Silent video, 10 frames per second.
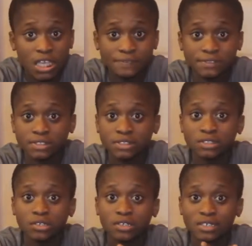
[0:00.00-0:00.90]

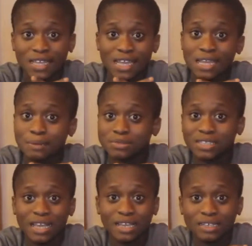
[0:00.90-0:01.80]
Even
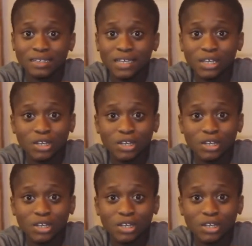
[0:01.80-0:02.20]
games like